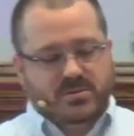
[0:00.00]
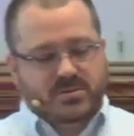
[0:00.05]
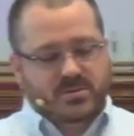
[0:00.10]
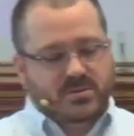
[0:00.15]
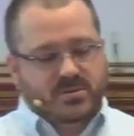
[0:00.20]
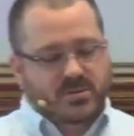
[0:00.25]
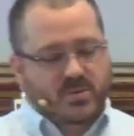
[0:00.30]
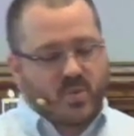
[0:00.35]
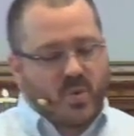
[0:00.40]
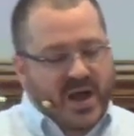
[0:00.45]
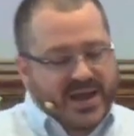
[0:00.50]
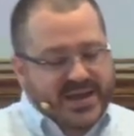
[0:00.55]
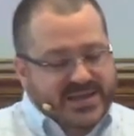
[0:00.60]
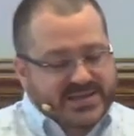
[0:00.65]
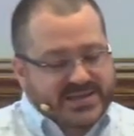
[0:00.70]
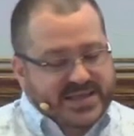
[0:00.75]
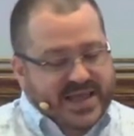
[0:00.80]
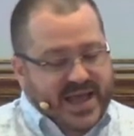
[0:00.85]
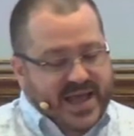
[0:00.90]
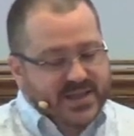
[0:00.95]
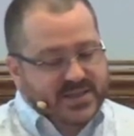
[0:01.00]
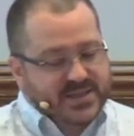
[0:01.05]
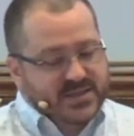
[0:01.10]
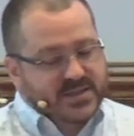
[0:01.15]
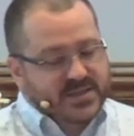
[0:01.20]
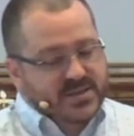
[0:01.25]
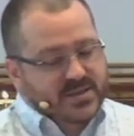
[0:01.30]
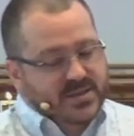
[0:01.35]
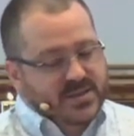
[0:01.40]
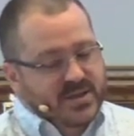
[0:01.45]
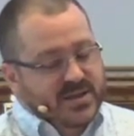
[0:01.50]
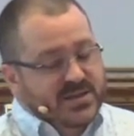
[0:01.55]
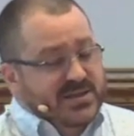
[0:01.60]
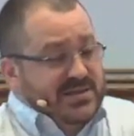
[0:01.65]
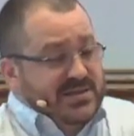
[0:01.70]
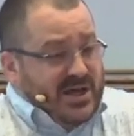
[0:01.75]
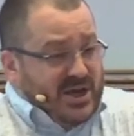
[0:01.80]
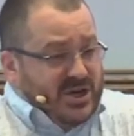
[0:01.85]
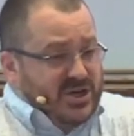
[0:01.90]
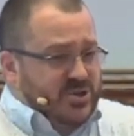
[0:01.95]
Why is that? It's a
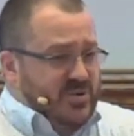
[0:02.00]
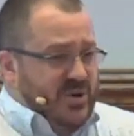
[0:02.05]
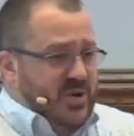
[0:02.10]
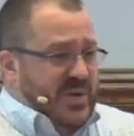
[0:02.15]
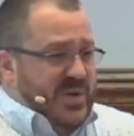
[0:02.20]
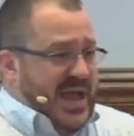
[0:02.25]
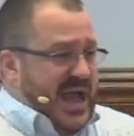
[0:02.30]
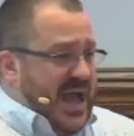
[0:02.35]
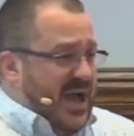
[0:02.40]
luxury we have.